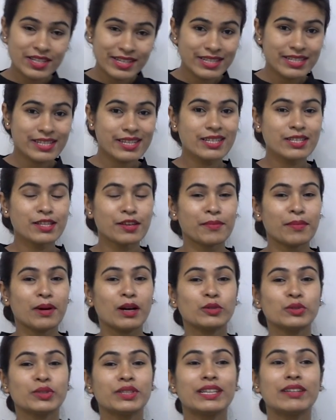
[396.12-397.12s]
discuss
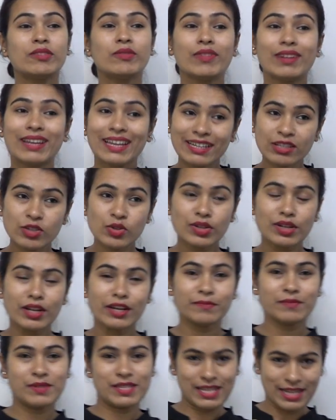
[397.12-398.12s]
about the relation
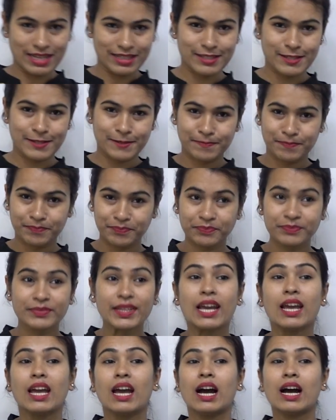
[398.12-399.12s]
of sets.
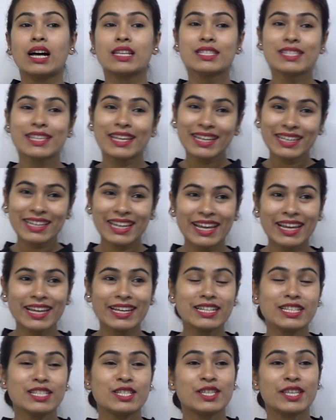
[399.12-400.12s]
A set
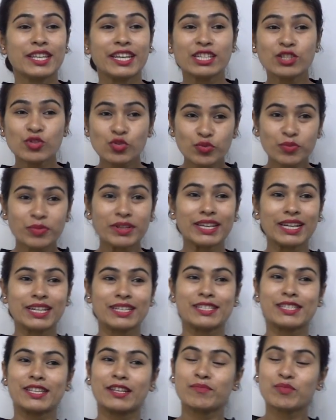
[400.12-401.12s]
A is said to be a
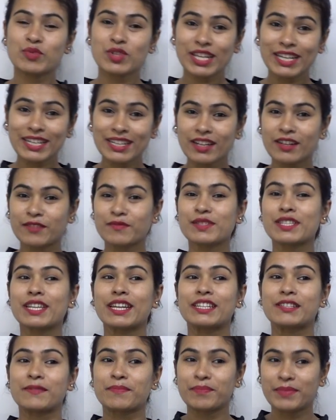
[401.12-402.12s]
subset of
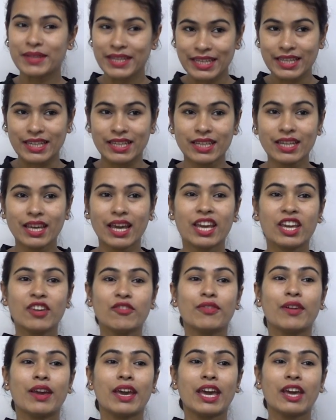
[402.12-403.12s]
set B
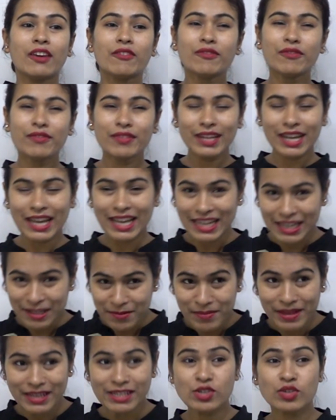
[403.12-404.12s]
if every
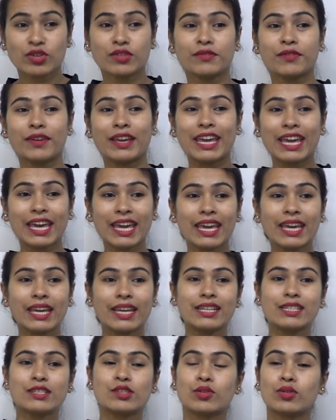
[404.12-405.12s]
element of A
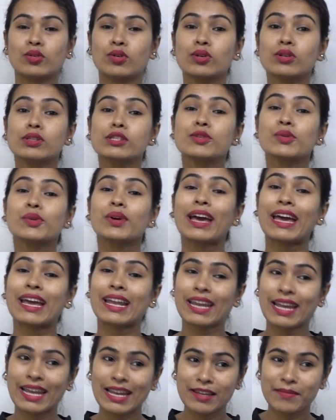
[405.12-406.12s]
is also
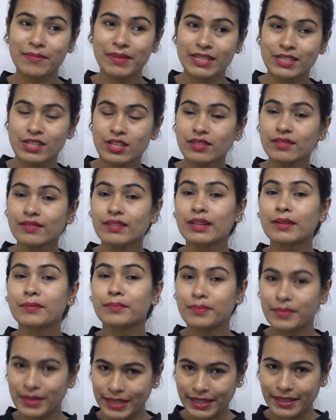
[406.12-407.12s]
an element of
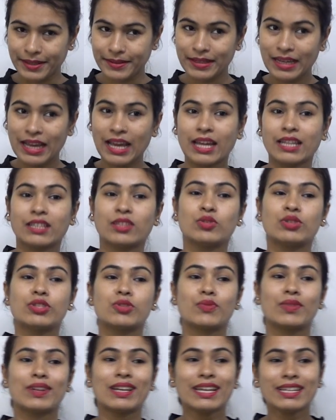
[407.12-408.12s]
B.
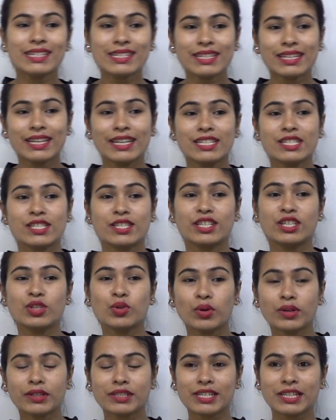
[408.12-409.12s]
This relation is
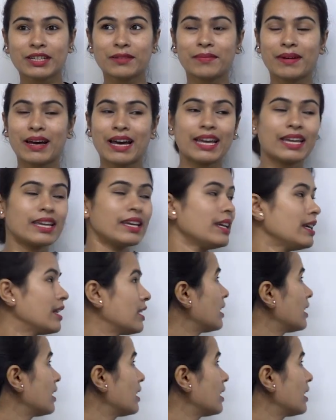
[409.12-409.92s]
denoted by